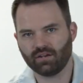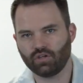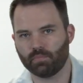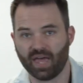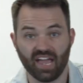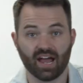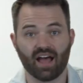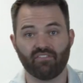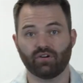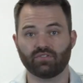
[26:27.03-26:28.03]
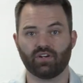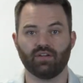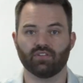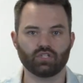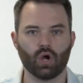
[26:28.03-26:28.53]
You pay it off or it's
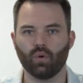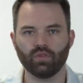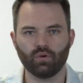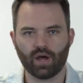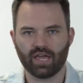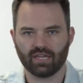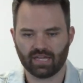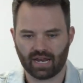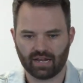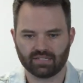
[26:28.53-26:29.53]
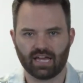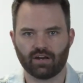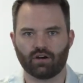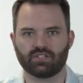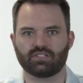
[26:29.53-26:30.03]
forgiven. That's the only way you get out of debt
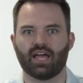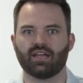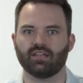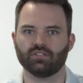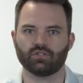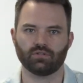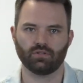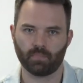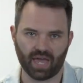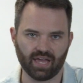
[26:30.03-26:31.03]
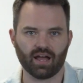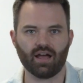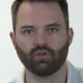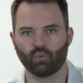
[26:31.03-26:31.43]
in our society is you pay it off,